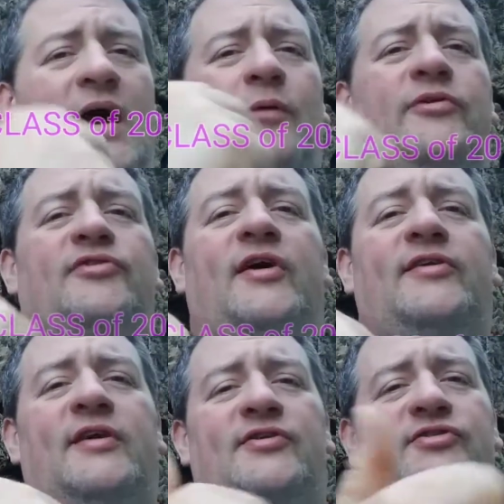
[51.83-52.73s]
I would just like
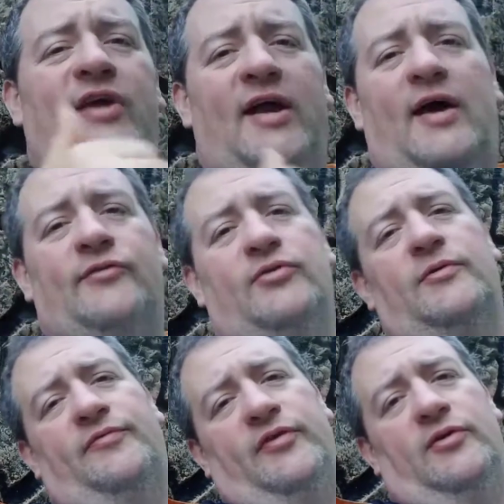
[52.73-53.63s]
to get a shout out
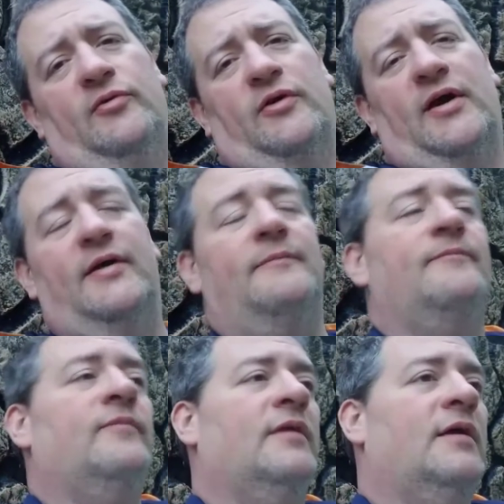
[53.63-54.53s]
to a few, okay?
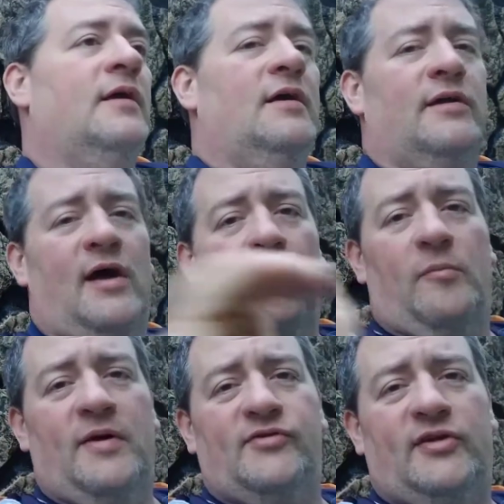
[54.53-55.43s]
not
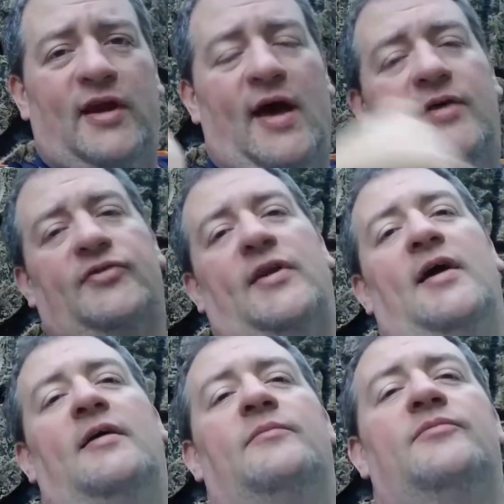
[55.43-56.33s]
gonna mention last
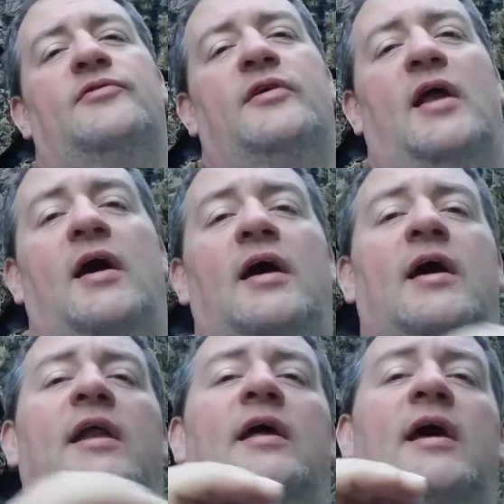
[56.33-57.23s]
names, and I,
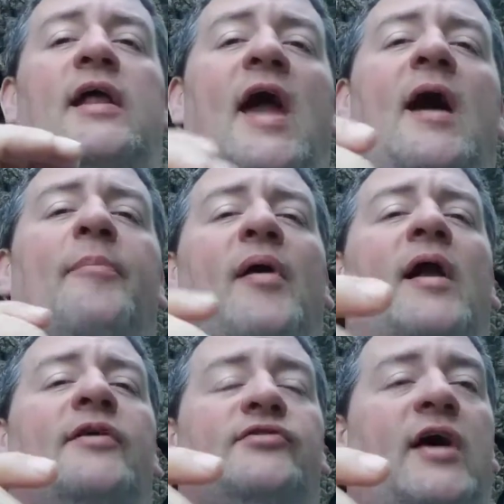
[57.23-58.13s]
and and I
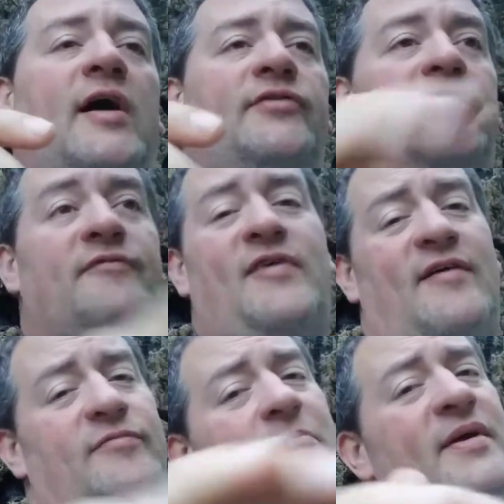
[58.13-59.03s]
apologize if
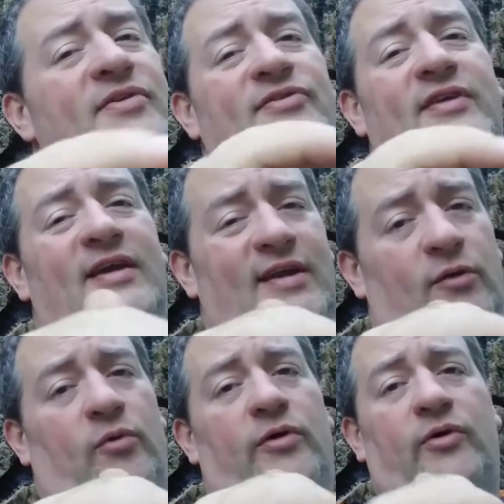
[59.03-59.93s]
I've missed
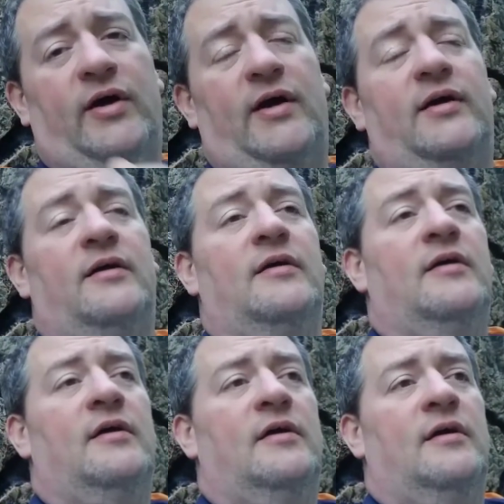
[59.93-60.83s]
anyone. Okay,
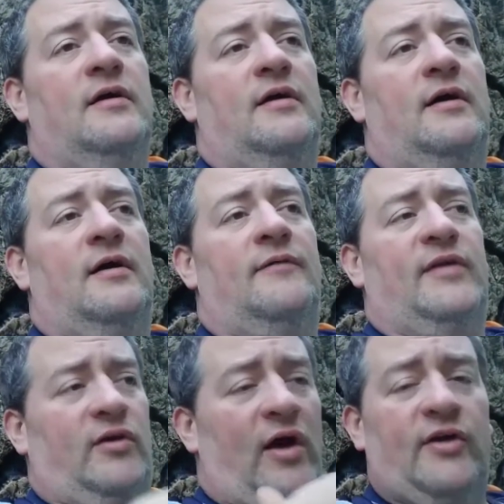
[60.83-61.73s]
uh,
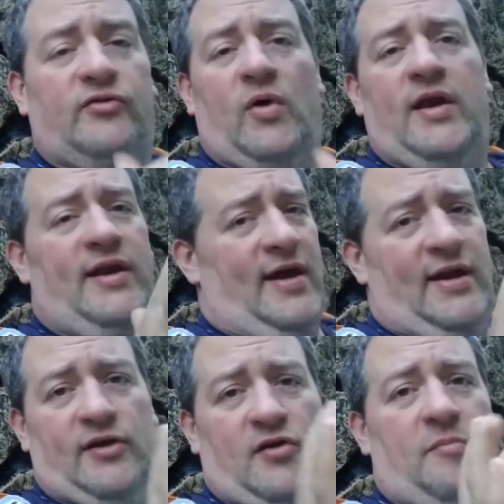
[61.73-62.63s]
that graduated and I
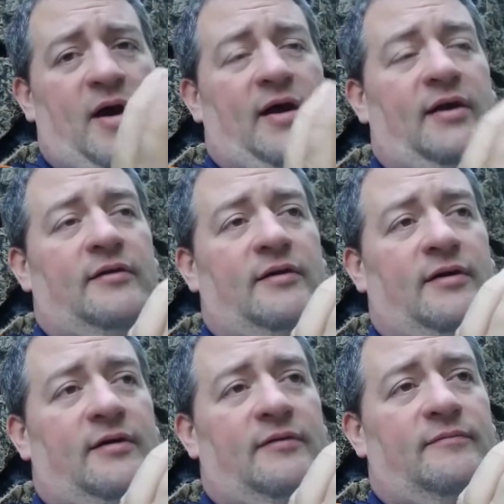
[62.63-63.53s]
didn't know about it,
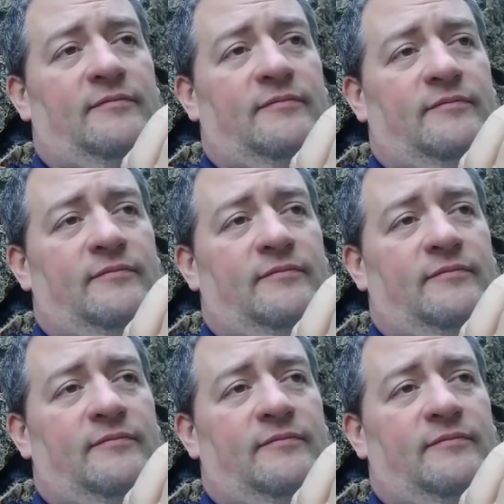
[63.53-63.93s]
um,